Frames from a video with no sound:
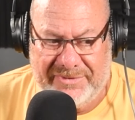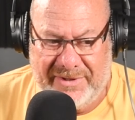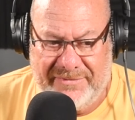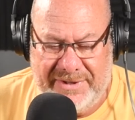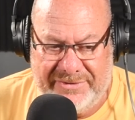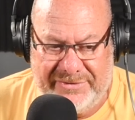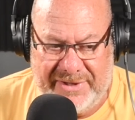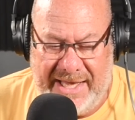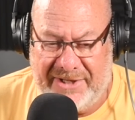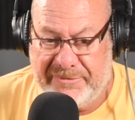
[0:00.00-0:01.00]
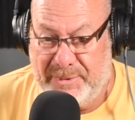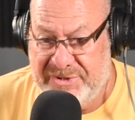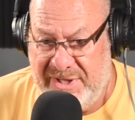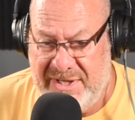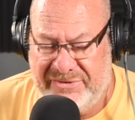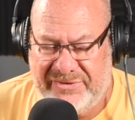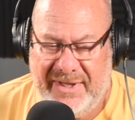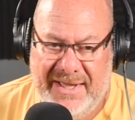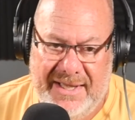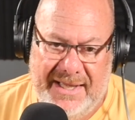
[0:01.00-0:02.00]
of his uh, expertise
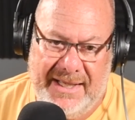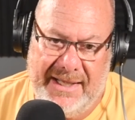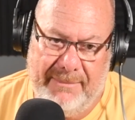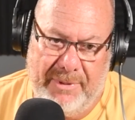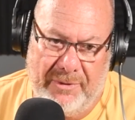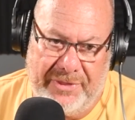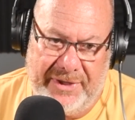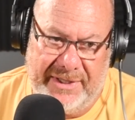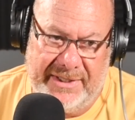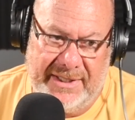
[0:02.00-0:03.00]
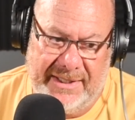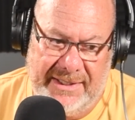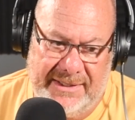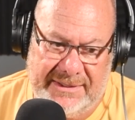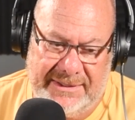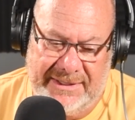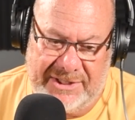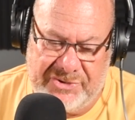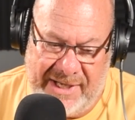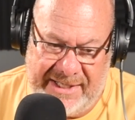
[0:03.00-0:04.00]
uh, both in uh,
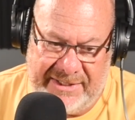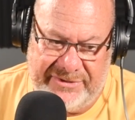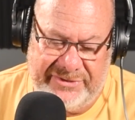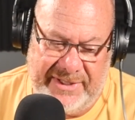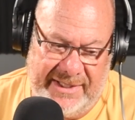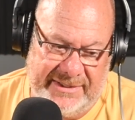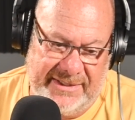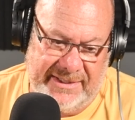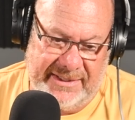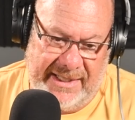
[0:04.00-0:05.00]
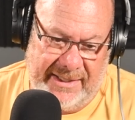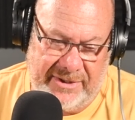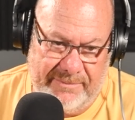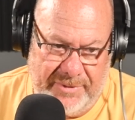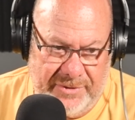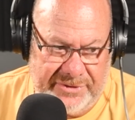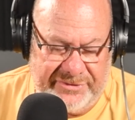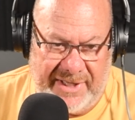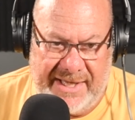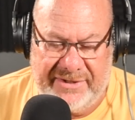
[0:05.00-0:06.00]
electronics and, uh, and computer
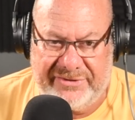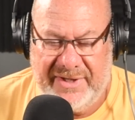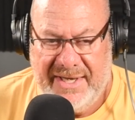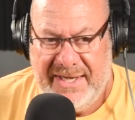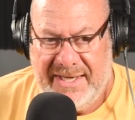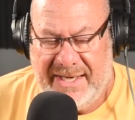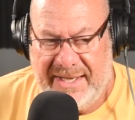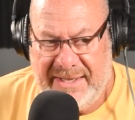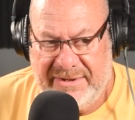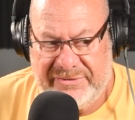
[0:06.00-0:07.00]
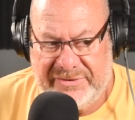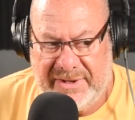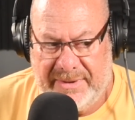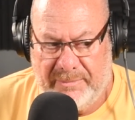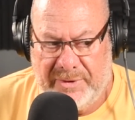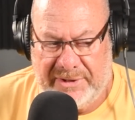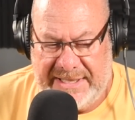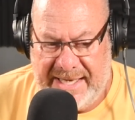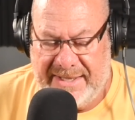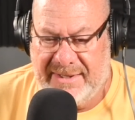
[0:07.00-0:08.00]
science. Uh, he's uh,
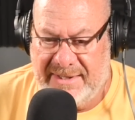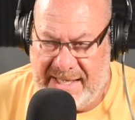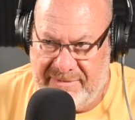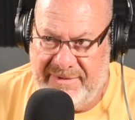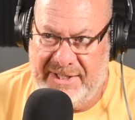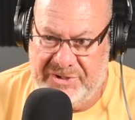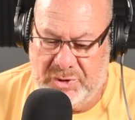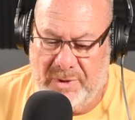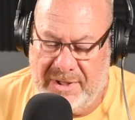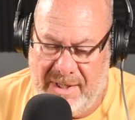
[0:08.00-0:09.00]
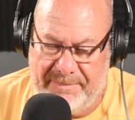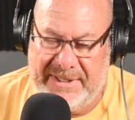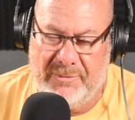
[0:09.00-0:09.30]
really added a lot of value to our company. We